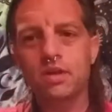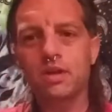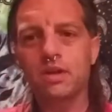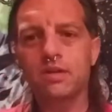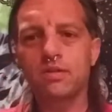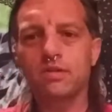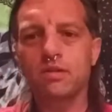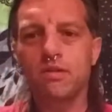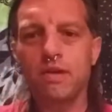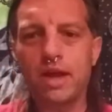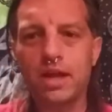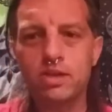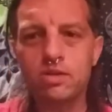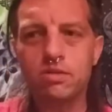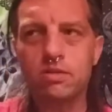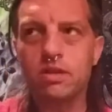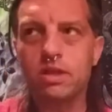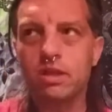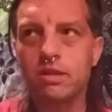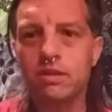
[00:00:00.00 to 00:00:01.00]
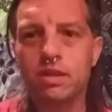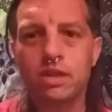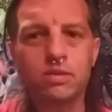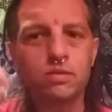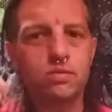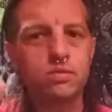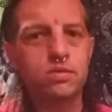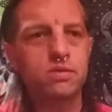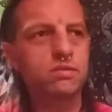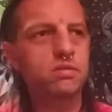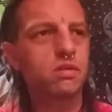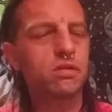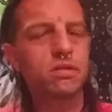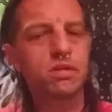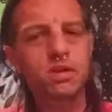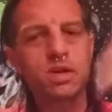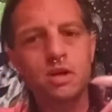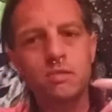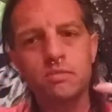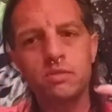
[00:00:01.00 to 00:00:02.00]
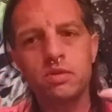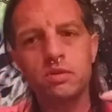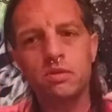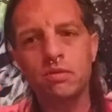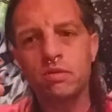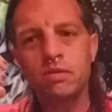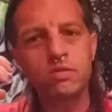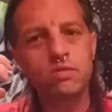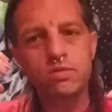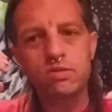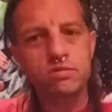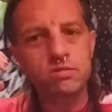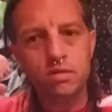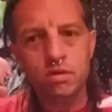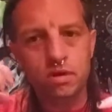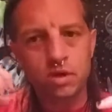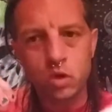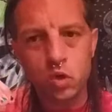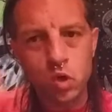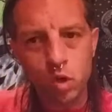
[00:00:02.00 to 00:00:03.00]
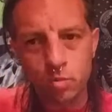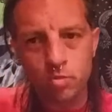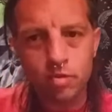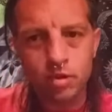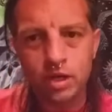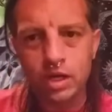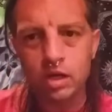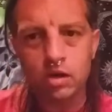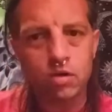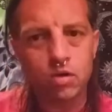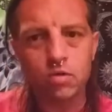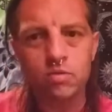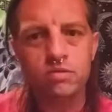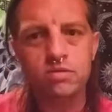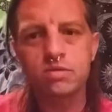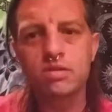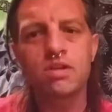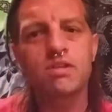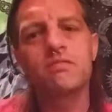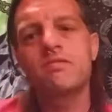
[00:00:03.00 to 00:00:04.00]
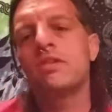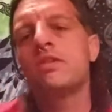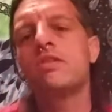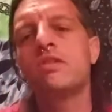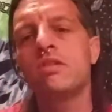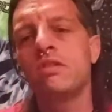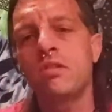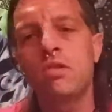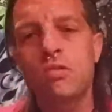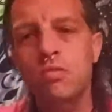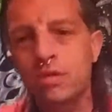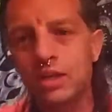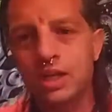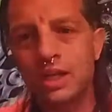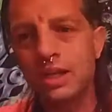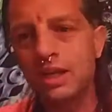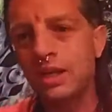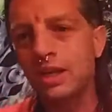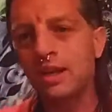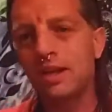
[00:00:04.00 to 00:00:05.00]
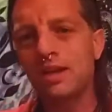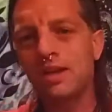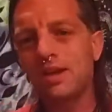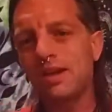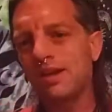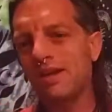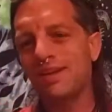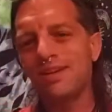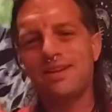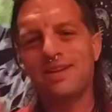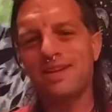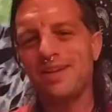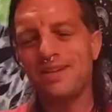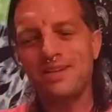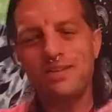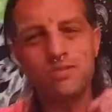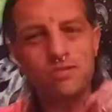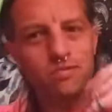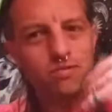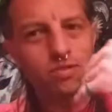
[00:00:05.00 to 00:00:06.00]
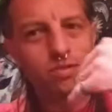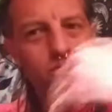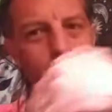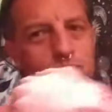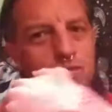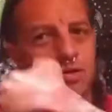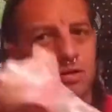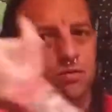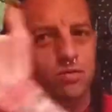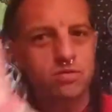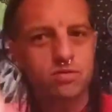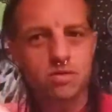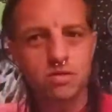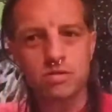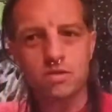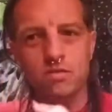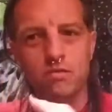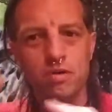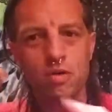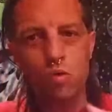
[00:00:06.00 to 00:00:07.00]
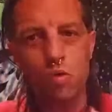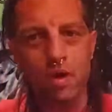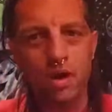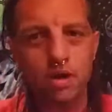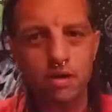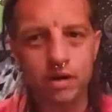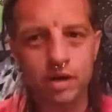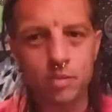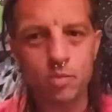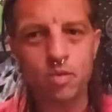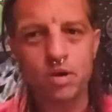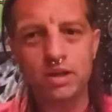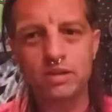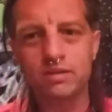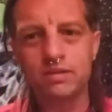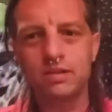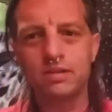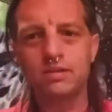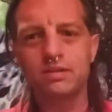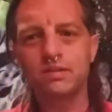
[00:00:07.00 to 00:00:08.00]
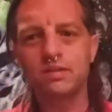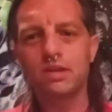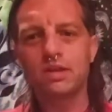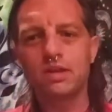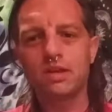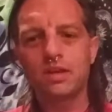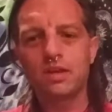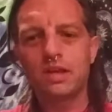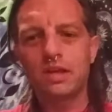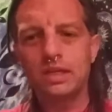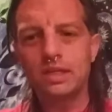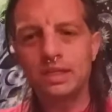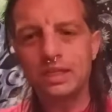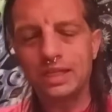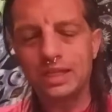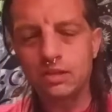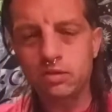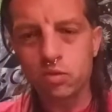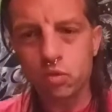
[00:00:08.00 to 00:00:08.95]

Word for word: because gradually things will just start to come to you, and you'll just start incorporating your own stuff into your own healing, and you'll, you'll, you'll start the rewiring process. Okay,